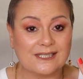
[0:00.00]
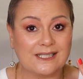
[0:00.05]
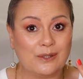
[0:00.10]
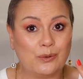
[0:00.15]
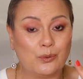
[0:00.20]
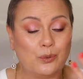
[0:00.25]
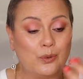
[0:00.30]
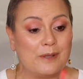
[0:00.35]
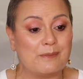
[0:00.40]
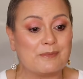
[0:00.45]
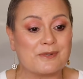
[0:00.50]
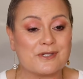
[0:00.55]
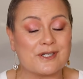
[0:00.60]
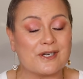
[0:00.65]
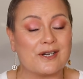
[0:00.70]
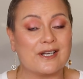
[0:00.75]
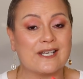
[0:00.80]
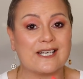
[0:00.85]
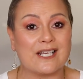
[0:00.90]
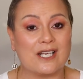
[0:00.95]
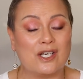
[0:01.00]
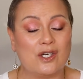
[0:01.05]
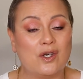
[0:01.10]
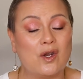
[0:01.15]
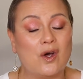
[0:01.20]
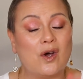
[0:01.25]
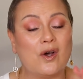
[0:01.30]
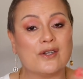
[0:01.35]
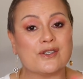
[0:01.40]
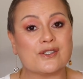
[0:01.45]
website a
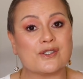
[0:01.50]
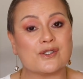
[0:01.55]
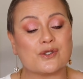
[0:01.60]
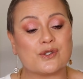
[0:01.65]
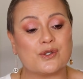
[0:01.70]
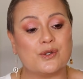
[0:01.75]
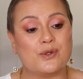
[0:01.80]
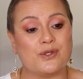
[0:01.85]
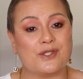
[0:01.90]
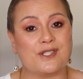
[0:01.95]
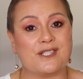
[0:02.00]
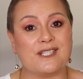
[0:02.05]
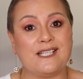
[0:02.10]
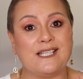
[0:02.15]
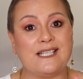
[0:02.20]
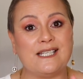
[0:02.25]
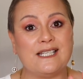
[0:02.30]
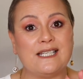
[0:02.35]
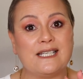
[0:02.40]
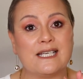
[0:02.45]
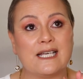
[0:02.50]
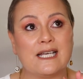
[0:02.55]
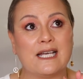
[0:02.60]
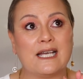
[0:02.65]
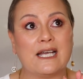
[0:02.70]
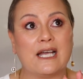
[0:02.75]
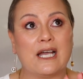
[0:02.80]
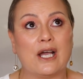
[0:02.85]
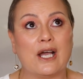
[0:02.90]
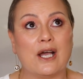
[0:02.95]
lot to see
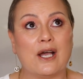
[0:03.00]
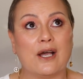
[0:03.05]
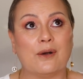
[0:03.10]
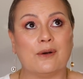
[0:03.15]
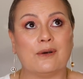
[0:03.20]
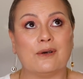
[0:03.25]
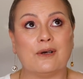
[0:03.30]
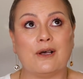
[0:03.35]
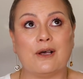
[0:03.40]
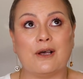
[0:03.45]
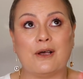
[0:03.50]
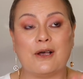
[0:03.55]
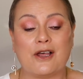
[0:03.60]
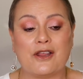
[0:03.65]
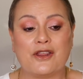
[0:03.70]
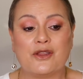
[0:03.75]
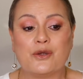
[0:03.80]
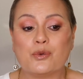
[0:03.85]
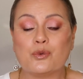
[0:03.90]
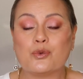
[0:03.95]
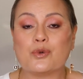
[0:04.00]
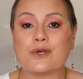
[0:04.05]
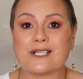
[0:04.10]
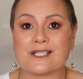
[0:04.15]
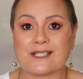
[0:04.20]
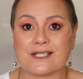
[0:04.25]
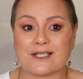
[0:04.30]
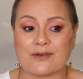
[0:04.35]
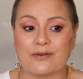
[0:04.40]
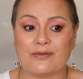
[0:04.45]
the
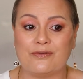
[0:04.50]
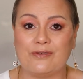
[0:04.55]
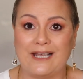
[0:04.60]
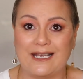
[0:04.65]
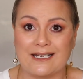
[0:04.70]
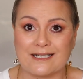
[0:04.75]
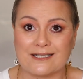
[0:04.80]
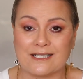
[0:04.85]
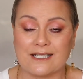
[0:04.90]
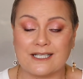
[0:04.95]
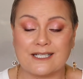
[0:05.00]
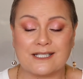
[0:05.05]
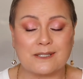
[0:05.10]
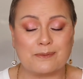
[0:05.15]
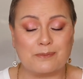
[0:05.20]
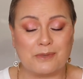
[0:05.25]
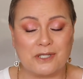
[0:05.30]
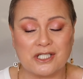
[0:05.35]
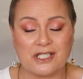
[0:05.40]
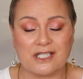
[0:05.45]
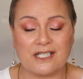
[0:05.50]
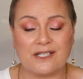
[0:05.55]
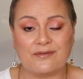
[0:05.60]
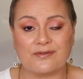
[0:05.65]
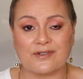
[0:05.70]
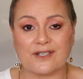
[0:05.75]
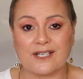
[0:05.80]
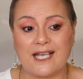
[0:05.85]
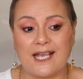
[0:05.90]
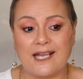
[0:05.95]
risk factor, especially
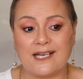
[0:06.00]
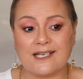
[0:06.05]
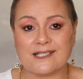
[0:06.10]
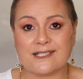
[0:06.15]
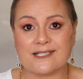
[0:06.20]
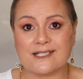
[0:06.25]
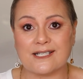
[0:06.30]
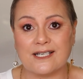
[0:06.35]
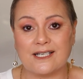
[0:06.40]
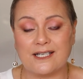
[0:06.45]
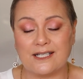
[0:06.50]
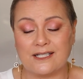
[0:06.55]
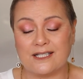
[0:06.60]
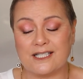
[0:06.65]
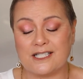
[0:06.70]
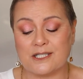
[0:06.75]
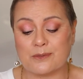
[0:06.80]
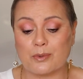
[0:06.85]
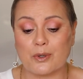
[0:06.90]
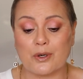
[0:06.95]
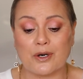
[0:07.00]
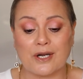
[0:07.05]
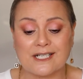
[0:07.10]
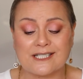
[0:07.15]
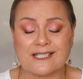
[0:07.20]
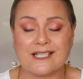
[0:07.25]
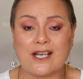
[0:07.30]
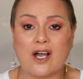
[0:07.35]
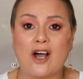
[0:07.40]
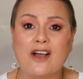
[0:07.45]
for cancer in these
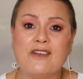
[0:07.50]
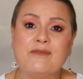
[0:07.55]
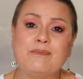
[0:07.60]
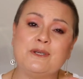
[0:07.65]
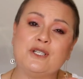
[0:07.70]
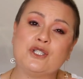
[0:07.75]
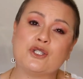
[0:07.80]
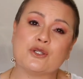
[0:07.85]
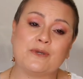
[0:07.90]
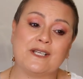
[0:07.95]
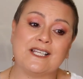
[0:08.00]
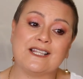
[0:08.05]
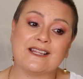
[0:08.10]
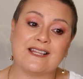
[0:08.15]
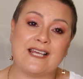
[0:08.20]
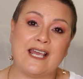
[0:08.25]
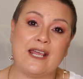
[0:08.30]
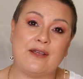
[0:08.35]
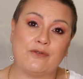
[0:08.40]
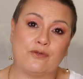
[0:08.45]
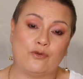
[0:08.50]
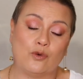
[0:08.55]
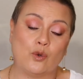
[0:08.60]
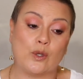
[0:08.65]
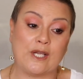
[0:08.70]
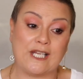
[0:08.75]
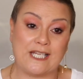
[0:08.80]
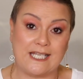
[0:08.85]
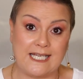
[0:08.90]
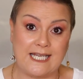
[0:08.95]
products. Now, I've been doing that
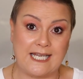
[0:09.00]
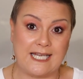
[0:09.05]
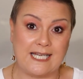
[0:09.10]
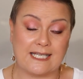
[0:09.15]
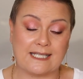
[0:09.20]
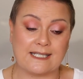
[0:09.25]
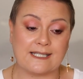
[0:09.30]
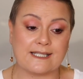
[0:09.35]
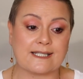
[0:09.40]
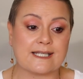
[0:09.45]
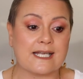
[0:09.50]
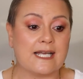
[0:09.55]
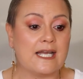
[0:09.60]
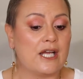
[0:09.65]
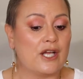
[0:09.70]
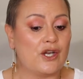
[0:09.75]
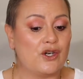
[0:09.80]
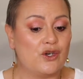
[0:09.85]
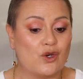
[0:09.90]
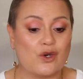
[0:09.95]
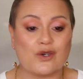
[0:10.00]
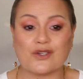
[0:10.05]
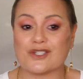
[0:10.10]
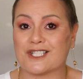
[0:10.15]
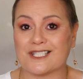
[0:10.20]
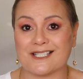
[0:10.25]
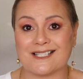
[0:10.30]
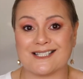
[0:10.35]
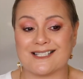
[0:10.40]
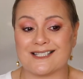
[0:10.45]
for years, not
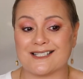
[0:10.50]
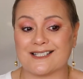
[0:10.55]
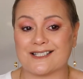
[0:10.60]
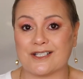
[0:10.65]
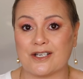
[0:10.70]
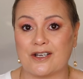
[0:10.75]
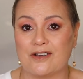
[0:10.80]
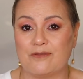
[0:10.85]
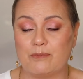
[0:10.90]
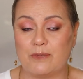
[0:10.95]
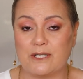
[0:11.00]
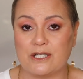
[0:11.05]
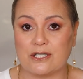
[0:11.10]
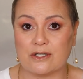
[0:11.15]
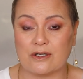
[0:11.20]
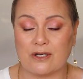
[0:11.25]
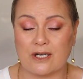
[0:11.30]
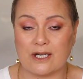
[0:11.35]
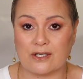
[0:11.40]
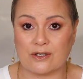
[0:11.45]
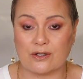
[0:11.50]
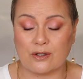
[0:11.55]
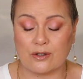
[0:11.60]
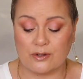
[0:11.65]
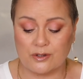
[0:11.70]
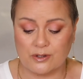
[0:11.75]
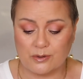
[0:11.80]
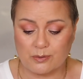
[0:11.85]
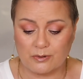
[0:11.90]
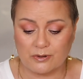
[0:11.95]
just since I've been
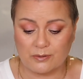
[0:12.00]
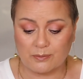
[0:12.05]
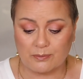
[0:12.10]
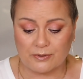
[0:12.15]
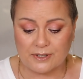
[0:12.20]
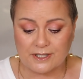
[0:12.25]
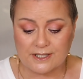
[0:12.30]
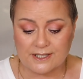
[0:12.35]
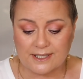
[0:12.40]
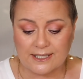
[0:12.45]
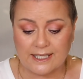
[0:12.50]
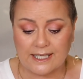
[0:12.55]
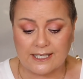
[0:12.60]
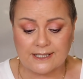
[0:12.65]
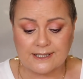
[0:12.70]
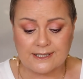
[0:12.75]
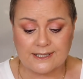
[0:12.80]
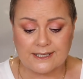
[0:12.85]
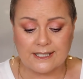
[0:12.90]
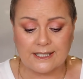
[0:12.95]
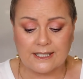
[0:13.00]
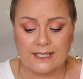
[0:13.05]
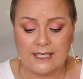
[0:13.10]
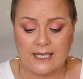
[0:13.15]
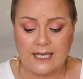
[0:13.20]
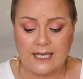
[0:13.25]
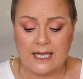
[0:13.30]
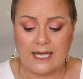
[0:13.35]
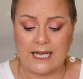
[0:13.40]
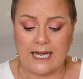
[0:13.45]
diagnosed with breast cancer.
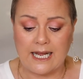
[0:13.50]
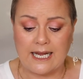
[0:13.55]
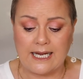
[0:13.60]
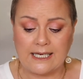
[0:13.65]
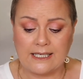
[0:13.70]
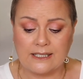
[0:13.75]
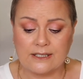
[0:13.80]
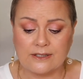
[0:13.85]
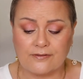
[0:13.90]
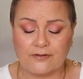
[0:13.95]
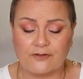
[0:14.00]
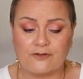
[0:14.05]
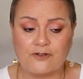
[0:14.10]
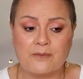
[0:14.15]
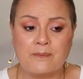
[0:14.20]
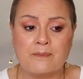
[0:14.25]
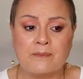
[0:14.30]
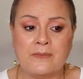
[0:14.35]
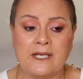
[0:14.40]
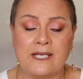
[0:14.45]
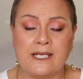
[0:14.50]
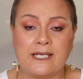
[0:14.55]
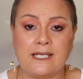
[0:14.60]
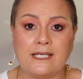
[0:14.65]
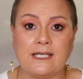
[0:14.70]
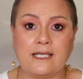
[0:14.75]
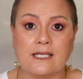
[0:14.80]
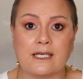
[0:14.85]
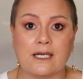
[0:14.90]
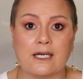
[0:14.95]
And for
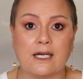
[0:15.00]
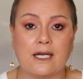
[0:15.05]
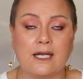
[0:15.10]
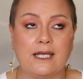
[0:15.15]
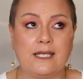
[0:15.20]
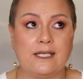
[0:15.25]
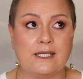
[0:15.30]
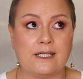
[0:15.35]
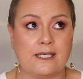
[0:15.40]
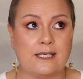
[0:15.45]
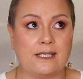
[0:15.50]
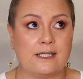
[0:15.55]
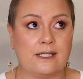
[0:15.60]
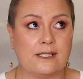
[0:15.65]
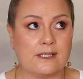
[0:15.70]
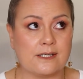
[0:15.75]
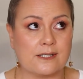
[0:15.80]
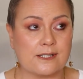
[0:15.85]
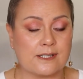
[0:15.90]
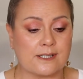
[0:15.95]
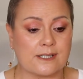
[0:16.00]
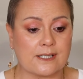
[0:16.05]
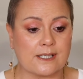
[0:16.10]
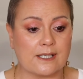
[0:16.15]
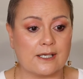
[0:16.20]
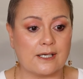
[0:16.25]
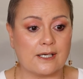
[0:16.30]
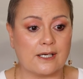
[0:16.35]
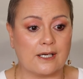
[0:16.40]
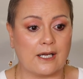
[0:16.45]
me, it is
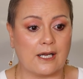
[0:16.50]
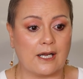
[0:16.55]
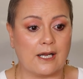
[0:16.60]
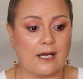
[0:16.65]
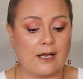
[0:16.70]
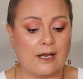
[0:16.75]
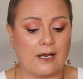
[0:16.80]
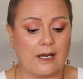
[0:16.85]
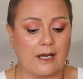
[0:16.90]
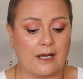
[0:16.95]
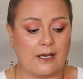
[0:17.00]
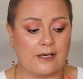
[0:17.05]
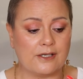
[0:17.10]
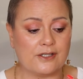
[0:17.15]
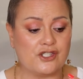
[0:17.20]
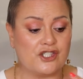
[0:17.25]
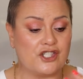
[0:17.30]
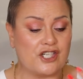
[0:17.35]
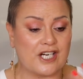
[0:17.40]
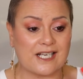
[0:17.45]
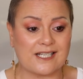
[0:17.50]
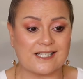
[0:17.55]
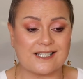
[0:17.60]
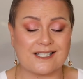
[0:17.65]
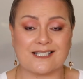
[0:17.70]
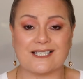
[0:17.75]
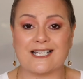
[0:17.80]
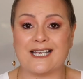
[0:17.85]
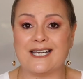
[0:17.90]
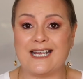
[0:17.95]

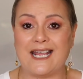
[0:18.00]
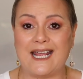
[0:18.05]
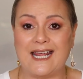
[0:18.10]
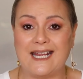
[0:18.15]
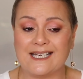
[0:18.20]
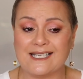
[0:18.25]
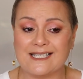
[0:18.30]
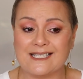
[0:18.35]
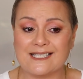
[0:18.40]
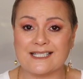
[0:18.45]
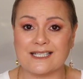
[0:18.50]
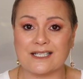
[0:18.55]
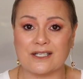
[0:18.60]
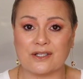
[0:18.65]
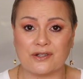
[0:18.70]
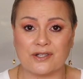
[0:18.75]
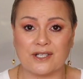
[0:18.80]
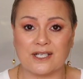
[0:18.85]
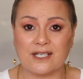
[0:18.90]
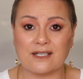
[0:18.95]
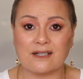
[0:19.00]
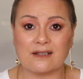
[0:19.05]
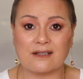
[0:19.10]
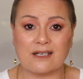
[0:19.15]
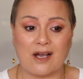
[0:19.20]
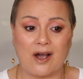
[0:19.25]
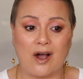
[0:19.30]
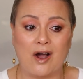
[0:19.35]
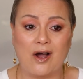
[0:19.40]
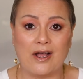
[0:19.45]
just an added thing
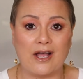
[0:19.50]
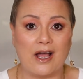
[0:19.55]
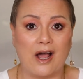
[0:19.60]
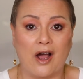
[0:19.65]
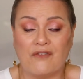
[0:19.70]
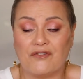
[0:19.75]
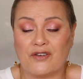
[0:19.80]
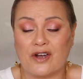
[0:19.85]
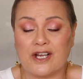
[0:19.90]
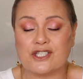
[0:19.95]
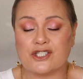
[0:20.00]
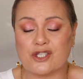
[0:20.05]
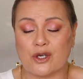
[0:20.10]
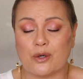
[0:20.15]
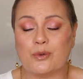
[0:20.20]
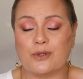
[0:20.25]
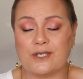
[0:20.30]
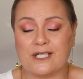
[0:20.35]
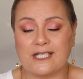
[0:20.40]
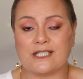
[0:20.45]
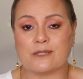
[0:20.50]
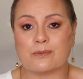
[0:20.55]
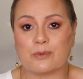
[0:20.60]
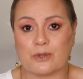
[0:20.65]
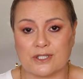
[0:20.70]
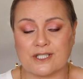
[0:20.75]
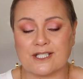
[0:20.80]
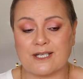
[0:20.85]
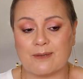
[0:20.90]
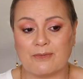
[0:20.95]
that if I don't need to
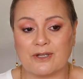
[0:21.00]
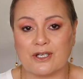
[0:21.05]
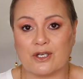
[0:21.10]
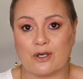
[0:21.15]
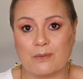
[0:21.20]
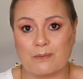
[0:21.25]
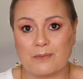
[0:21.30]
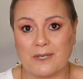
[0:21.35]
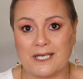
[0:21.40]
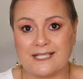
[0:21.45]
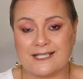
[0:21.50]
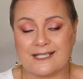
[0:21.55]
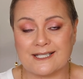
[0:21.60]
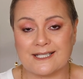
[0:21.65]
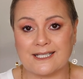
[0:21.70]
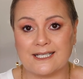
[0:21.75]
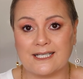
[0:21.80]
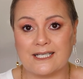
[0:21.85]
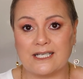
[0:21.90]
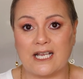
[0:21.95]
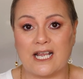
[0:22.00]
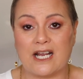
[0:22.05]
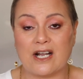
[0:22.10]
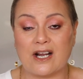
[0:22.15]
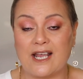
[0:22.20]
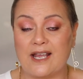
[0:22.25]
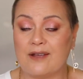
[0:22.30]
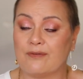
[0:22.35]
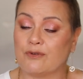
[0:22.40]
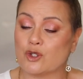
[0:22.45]
put something on my skin and
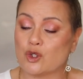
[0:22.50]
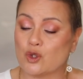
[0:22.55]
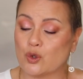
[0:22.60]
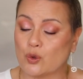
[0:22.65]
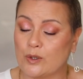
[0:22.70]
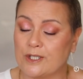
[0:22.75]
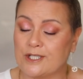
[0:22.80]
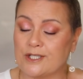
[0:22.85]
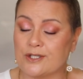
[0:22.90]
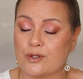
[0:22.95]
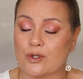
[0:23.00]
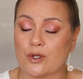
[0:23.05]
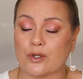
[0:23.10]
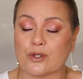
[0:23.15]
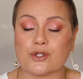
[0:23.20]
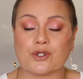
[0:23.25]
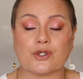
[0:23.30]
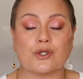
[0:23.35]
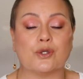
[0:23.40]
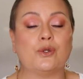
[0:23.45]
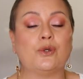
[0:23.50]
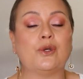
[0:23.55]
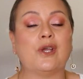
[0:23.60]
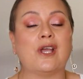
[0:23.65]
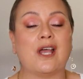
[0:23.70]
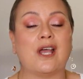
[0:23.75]
I have a choice not to,